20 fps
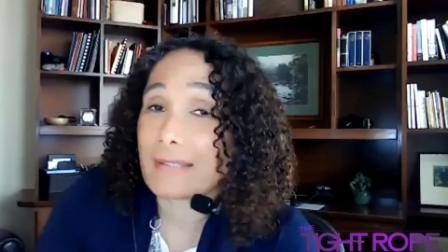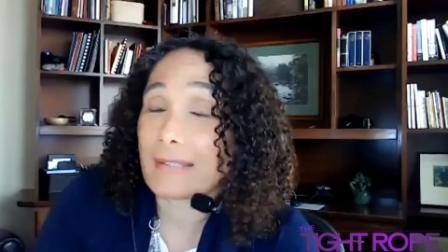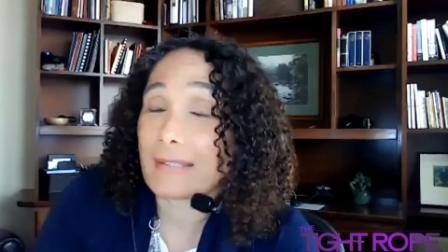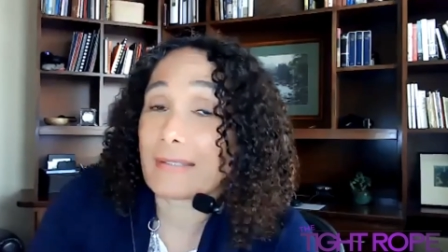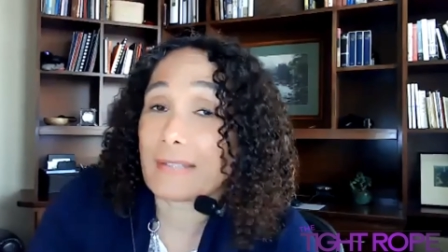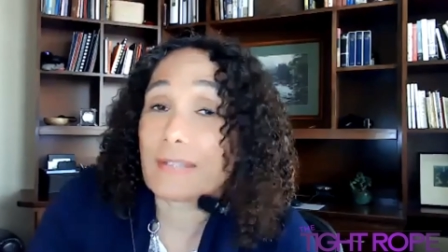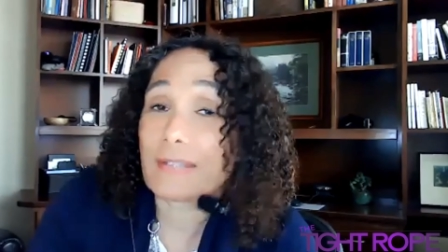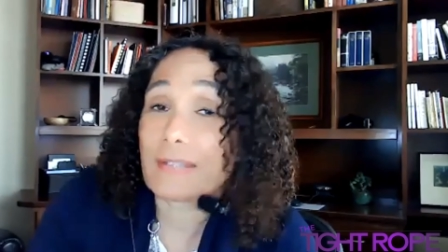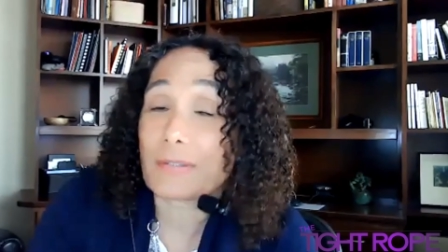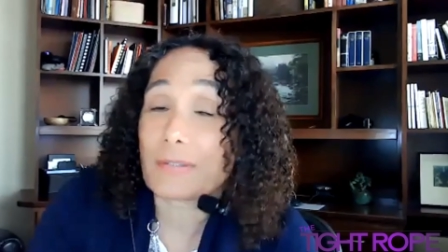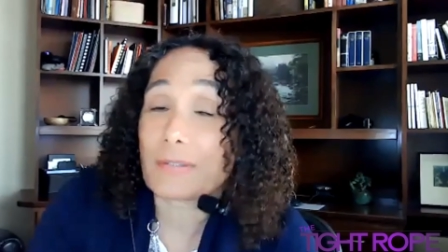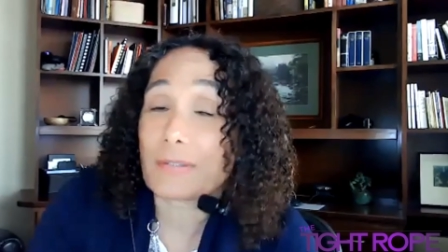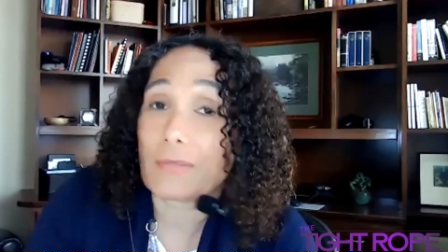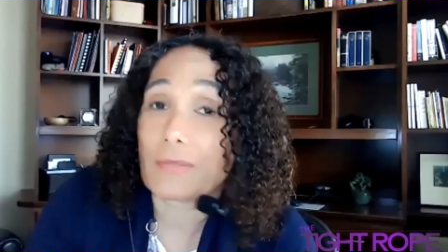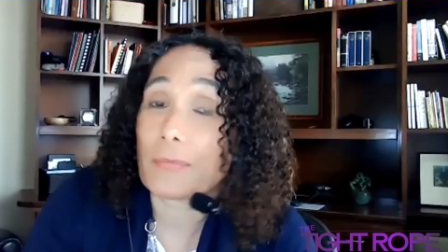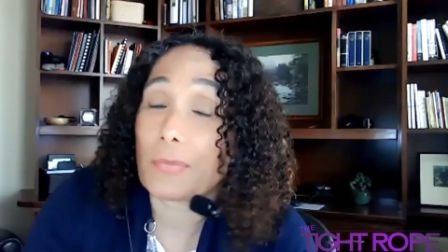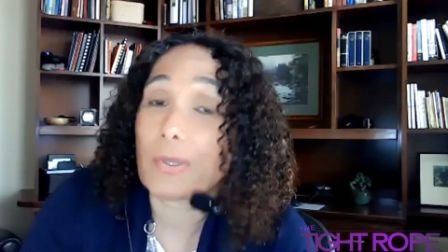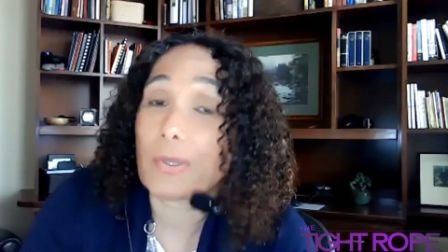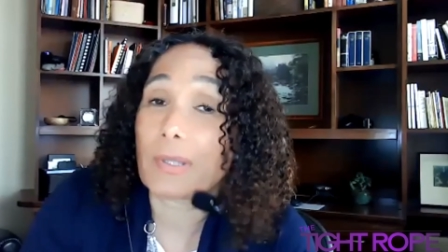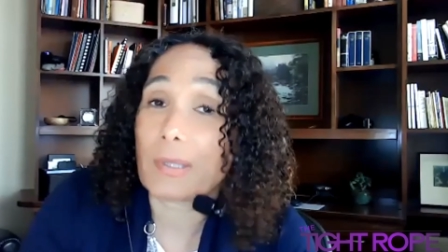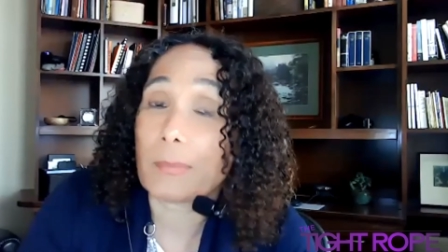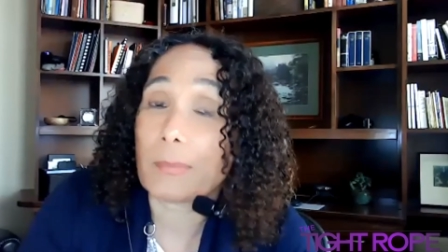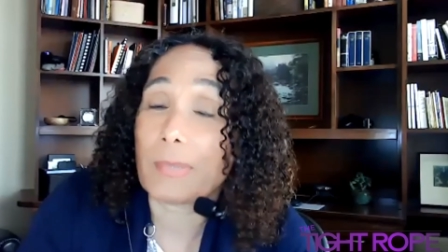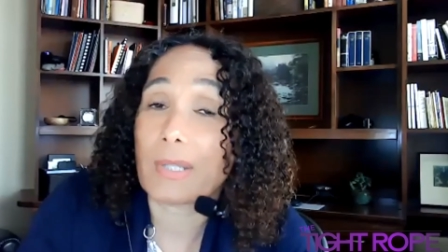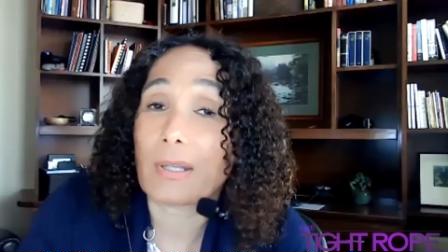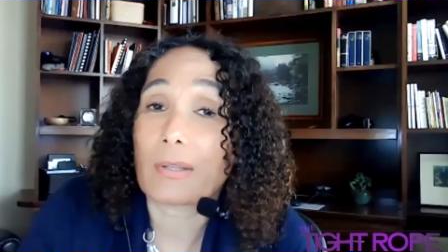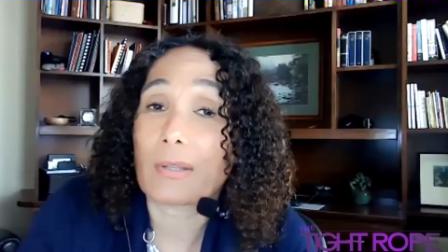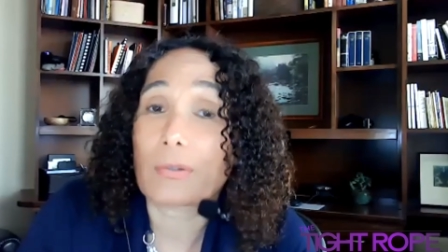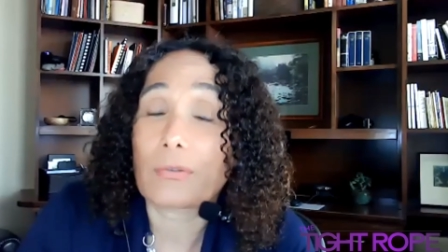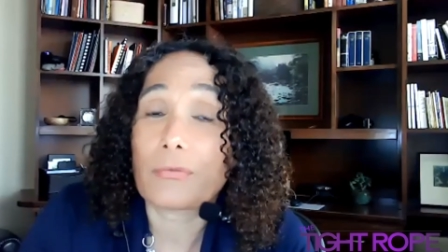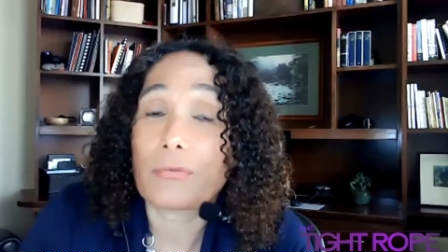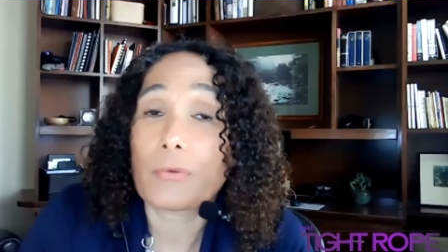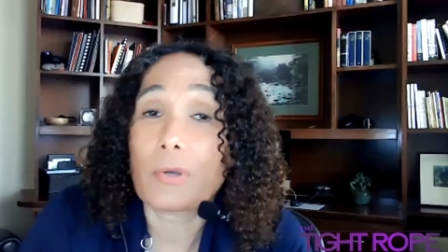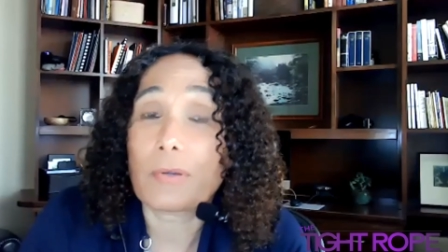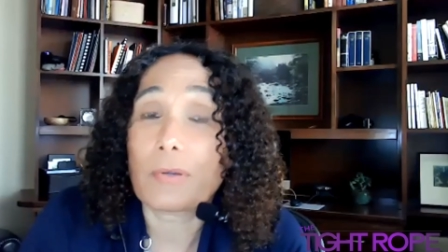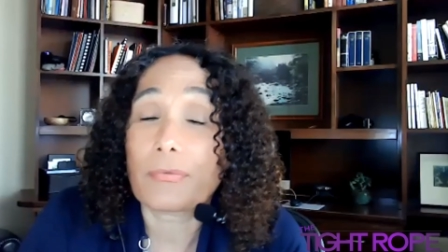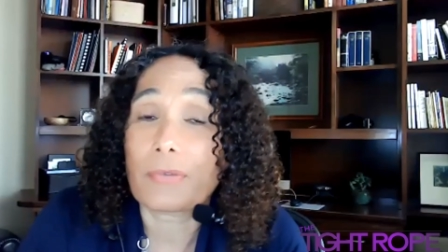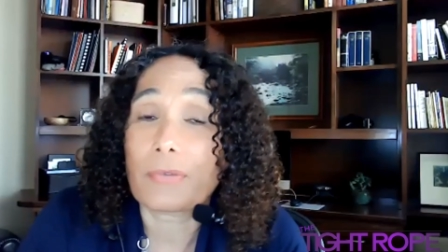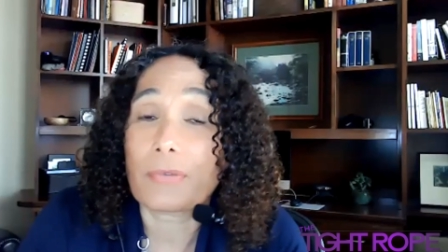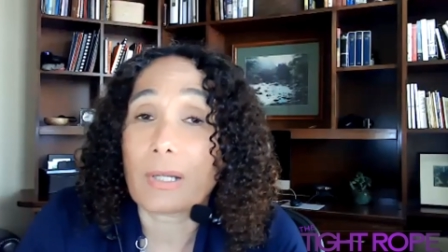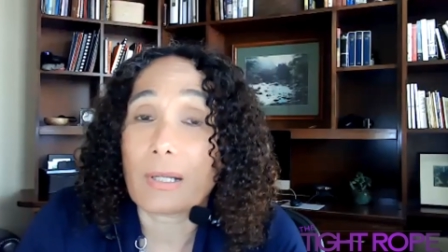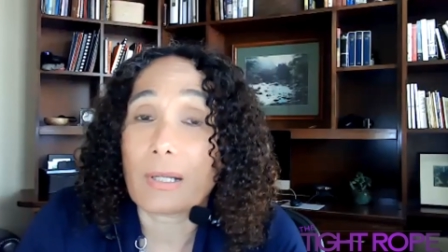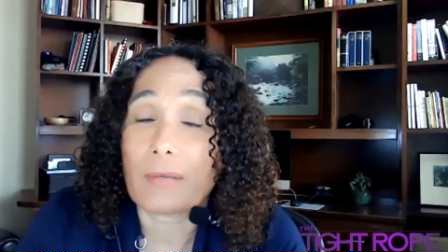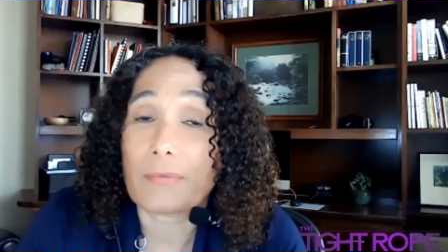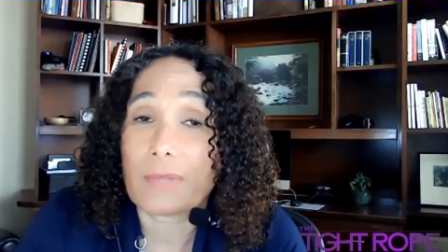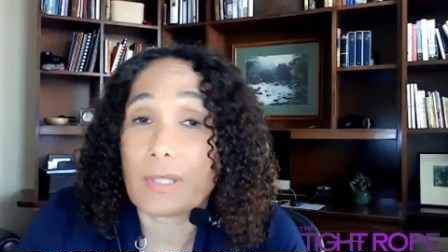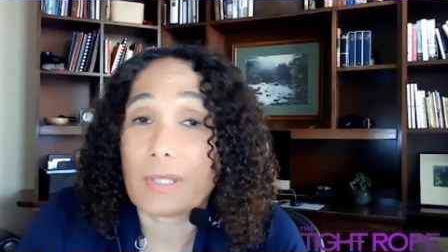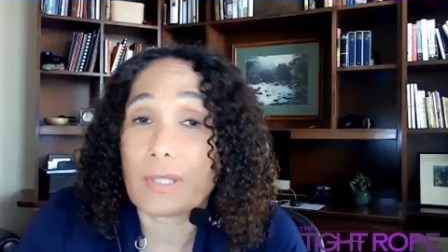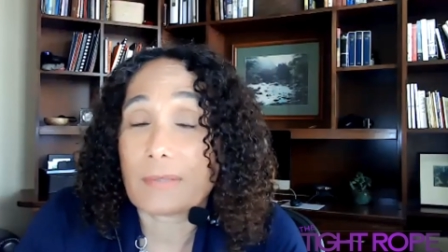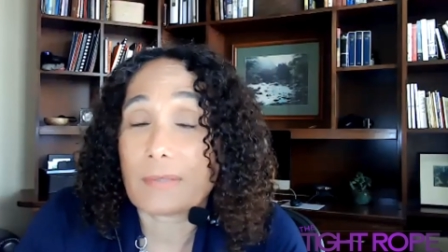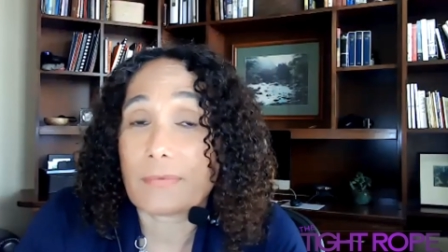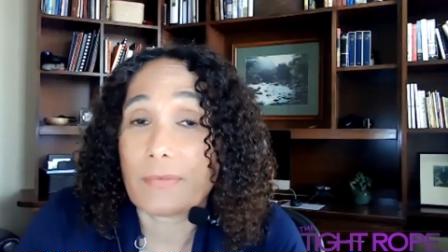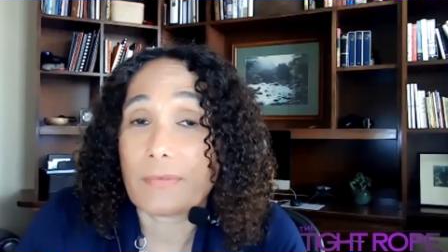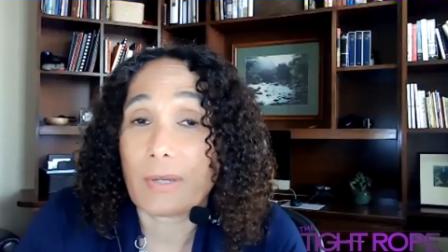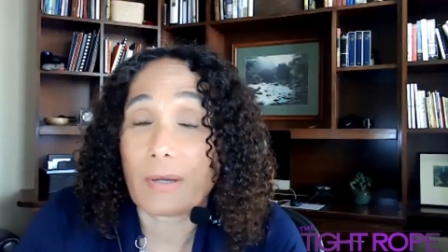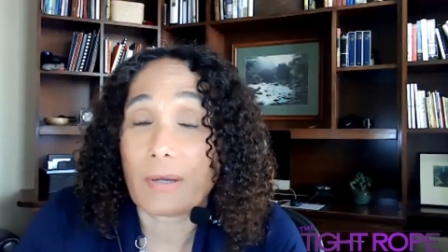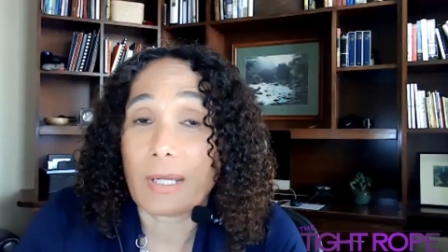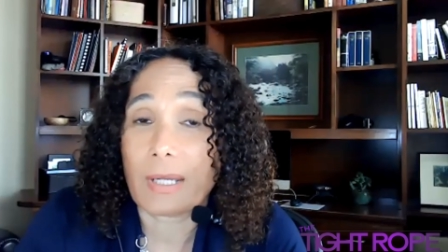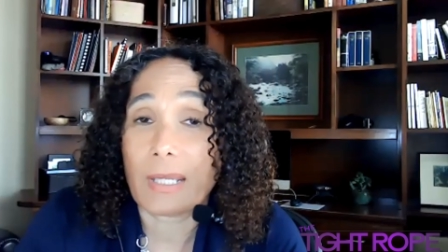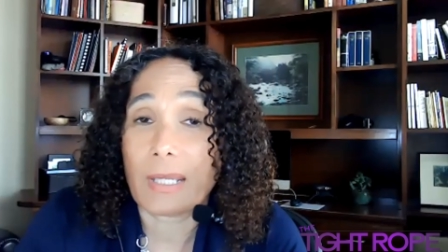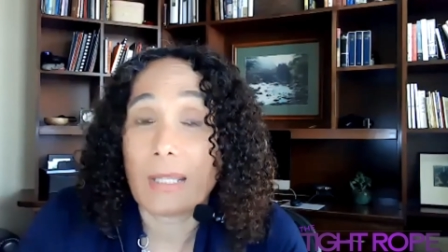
sisters, have really been on the forefront of this very,